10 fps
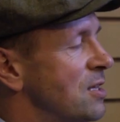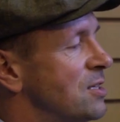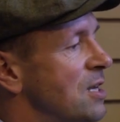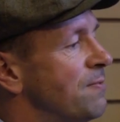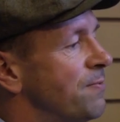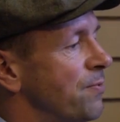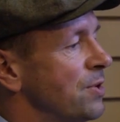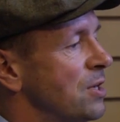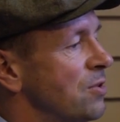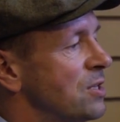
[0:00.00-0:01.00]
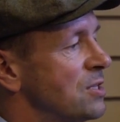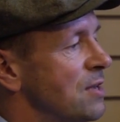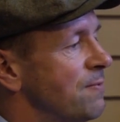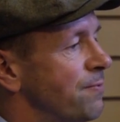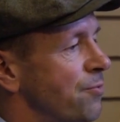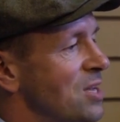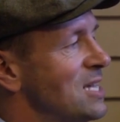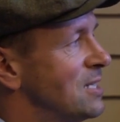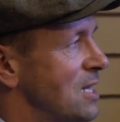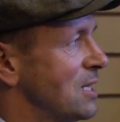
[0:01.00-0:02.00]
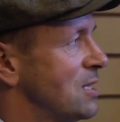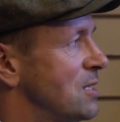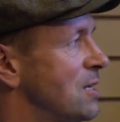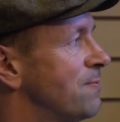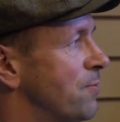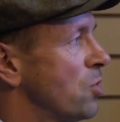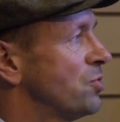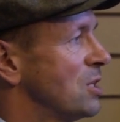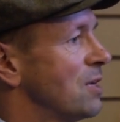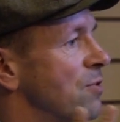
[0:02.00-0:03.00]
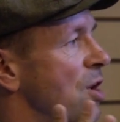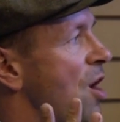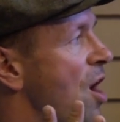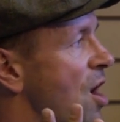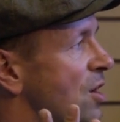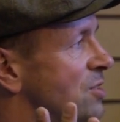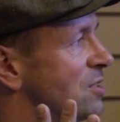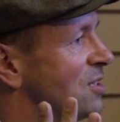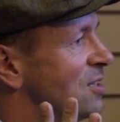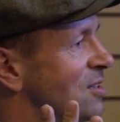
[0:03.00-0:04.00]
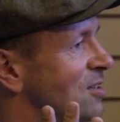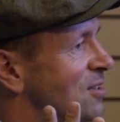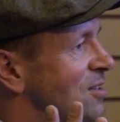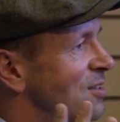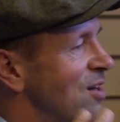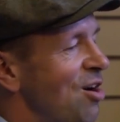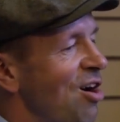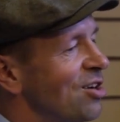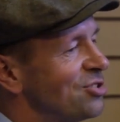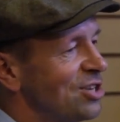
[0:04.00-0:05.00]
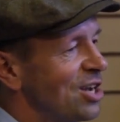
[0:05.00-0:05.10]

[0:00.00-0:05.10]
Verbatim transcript: the, the you know, the defreezing, the mm. defrosting of the heart. Mm. The heart,